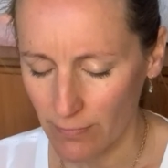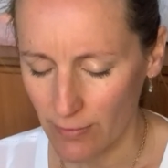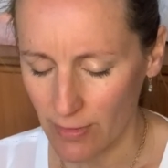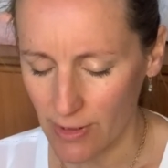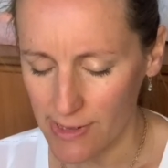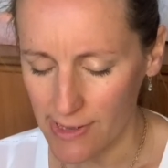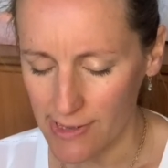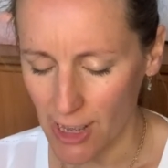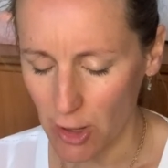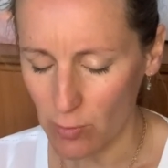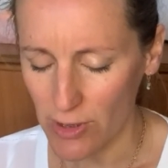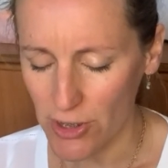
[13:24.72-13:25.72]
And this is
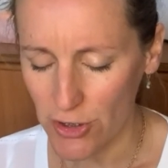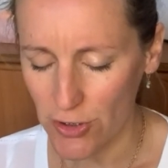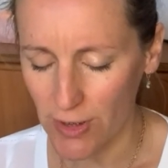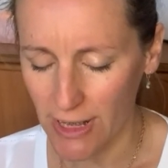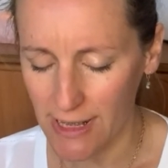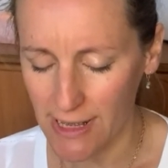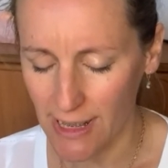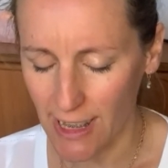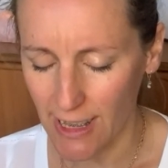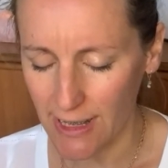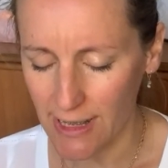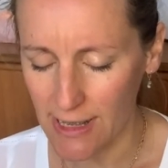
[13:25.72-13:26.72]
how we tune into
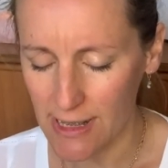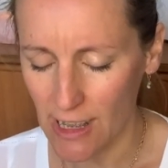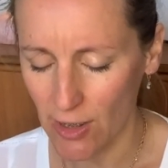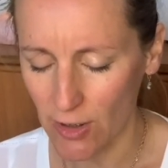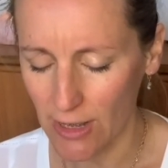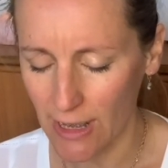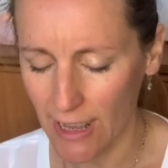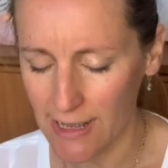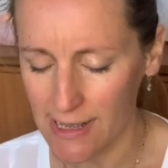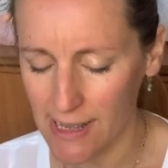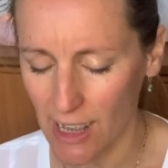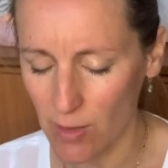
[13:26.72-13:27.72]
that internal
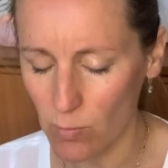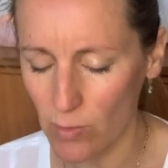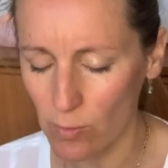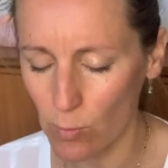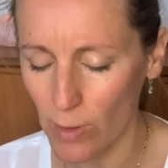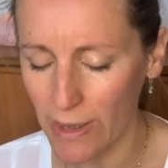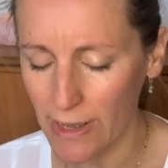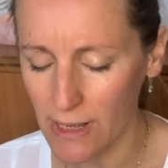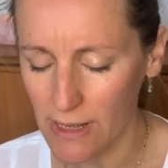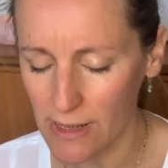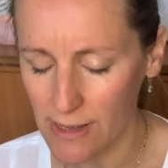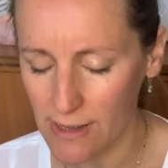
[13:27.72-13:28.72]
landscape. We
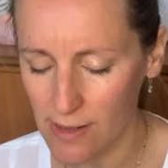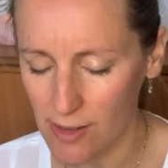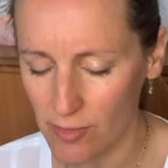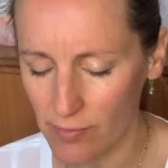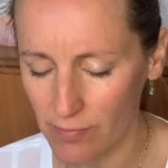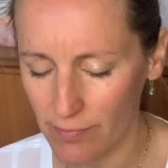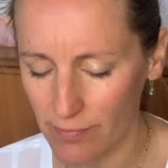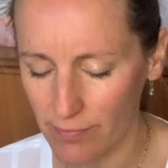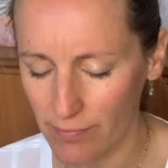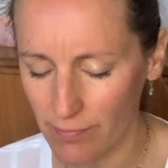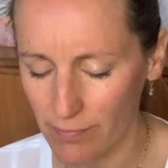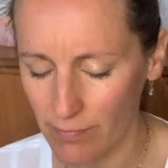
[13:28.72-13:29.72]
witness
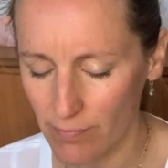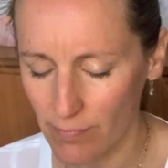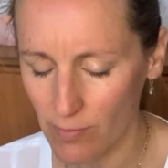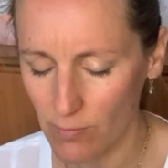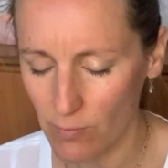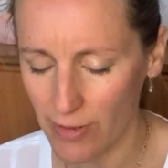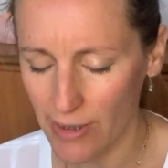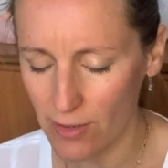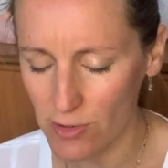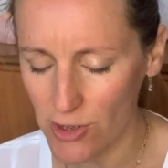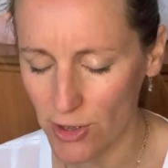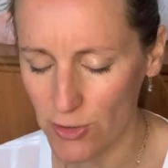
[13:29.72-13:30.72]

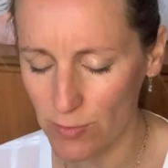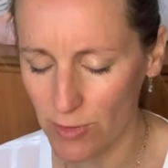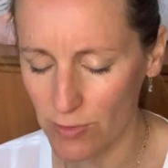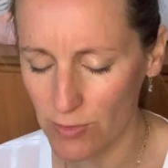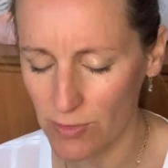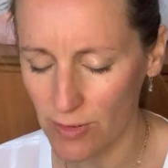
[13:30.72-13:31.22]
without judgment